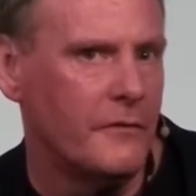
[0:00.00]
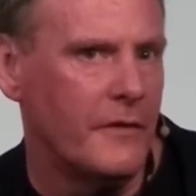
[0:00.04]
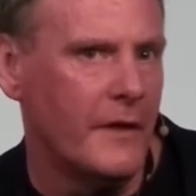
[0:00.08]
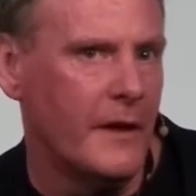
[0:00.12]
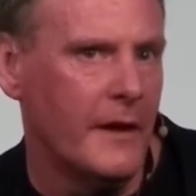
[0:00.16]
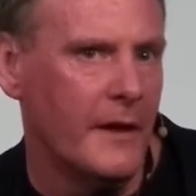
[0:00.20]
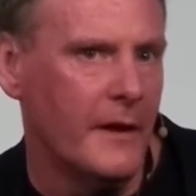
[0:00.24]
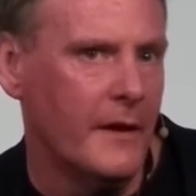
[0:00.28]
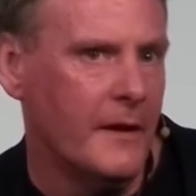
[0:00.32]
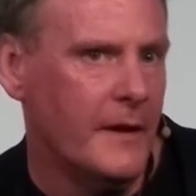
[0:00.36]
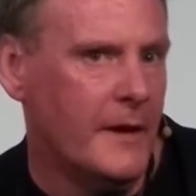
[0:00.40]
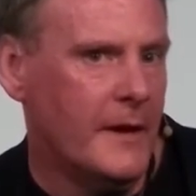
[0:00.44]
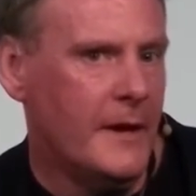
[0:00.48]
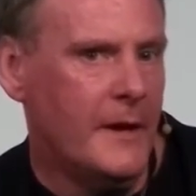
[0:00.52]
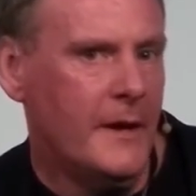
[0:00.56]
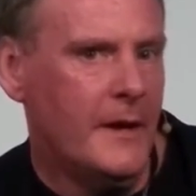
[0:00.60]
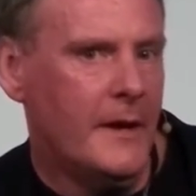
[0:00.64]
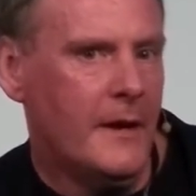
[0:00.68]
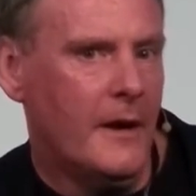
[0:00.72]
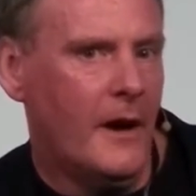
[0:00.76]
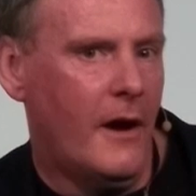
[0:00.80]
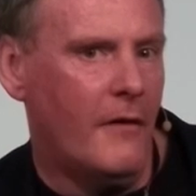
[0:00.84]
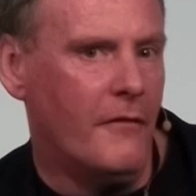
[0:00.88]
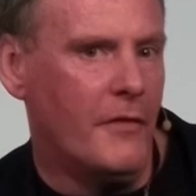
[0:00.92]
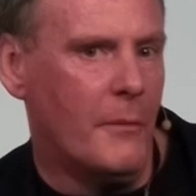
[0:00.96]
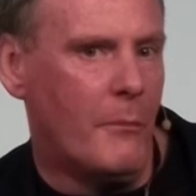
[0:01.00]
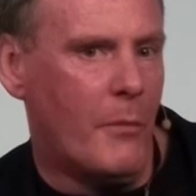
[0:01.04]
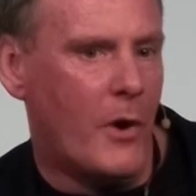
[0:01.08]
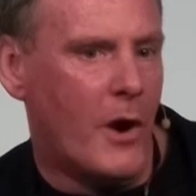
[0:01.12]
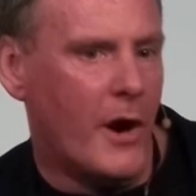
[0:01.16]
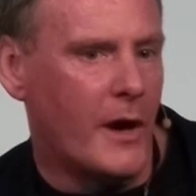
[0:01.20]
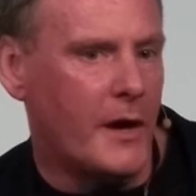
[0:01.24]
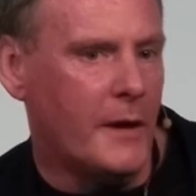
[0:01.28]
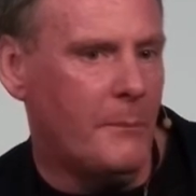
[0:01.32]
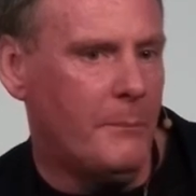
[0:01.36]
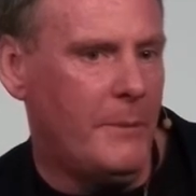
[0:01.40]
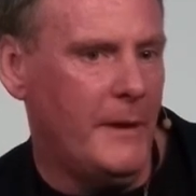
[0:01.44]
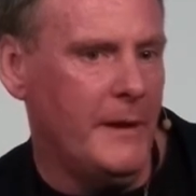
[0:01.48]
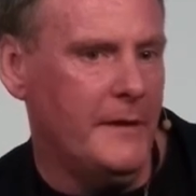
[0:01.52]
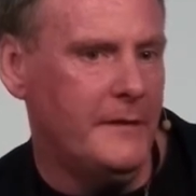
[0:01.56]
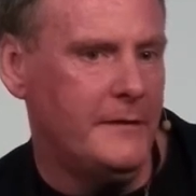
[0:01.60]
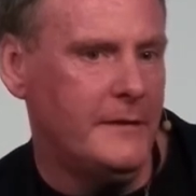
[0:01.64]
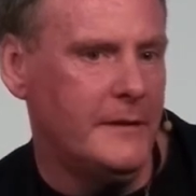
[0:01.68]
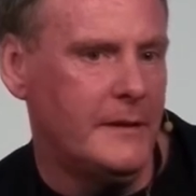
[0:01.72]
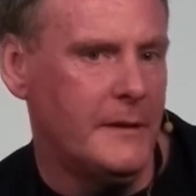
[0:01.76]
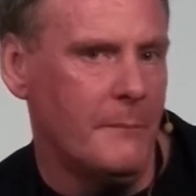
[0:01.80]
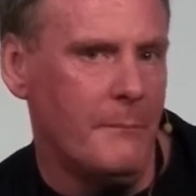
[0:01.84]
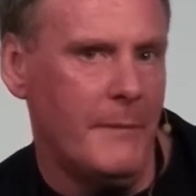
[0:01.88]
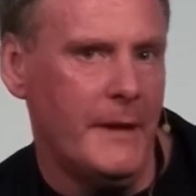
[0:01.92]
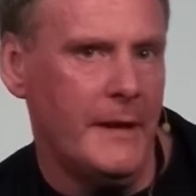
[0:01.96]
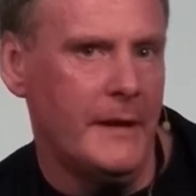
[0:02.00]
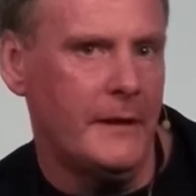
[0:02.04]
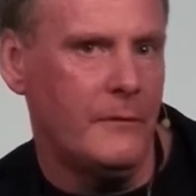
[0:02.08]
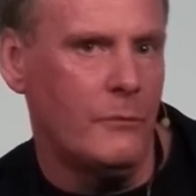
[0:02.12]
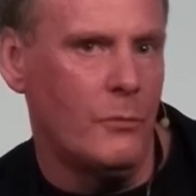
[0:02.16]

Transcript: the marketplace at the minute,